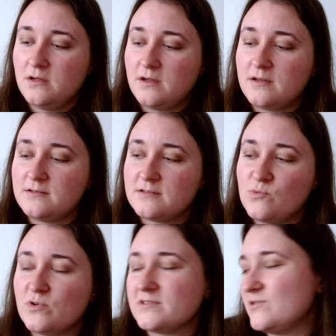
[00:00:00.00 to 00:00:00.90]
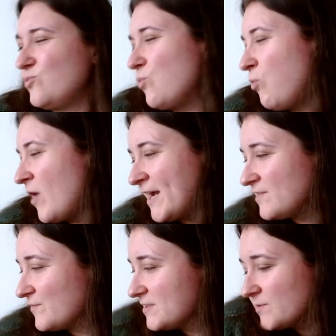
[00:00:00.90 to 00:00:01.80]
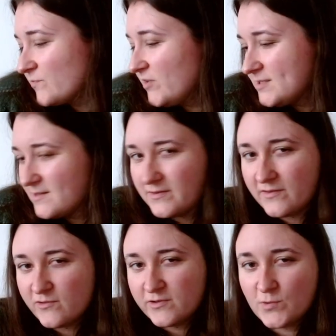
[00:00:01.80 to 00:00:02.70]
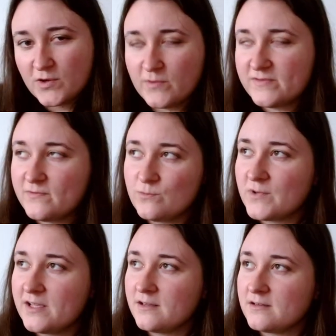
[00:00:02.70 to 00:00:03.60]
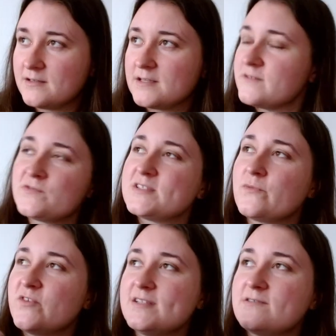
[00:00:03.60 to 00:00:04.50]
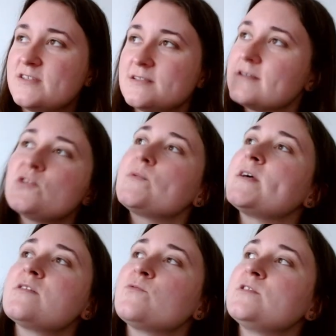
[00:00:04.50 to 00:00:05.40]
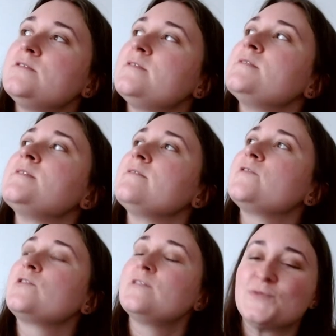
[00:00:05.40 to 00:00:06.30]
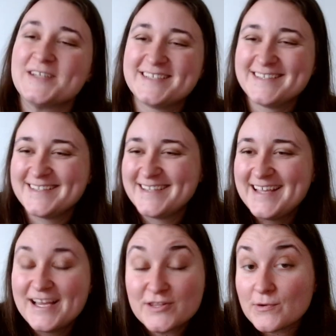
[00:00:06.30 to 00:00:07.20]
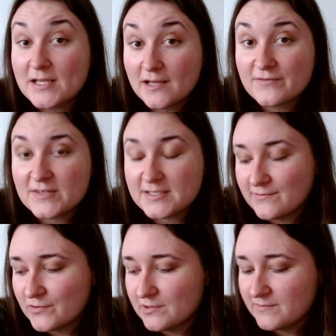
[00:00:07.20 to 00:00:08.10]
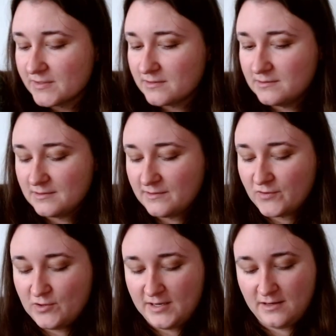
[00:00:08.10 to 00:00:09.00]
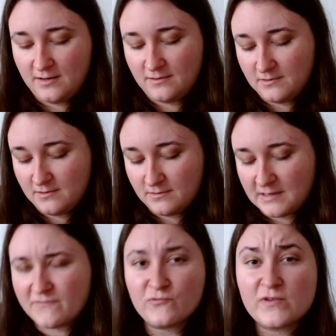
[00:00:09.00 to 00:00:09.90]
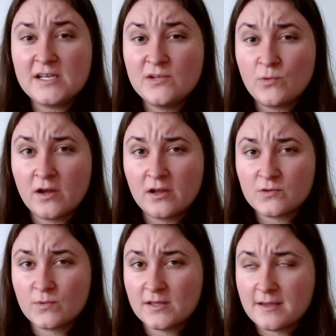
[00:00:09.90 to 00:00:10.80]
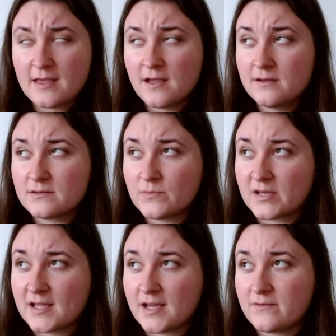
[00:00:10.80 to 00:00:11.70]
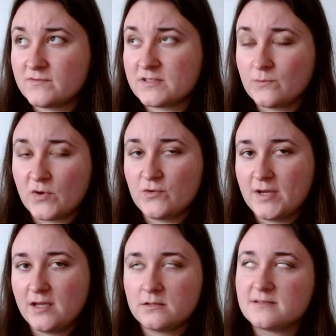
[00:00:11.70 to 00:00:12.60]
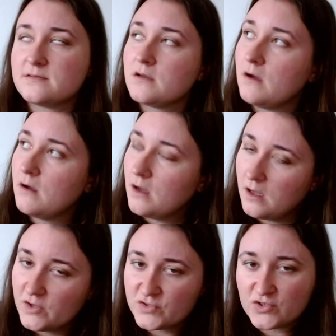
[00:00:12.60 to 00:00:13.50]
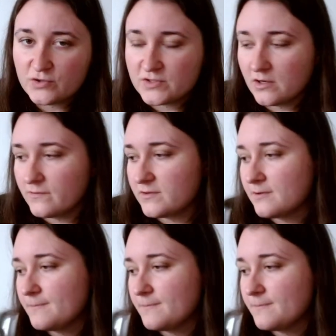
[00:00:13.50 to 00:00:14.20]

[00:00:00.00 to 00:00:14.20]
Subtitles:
And I wanted white for some reason. I've never really worked with white yarn. And for some reason, I was just like, nope, I don't want to do the Knitting for Olive one. Though I love Knitting for Olive yarn. I haven't really worked with it yet, but I have some mohair and it's so soft.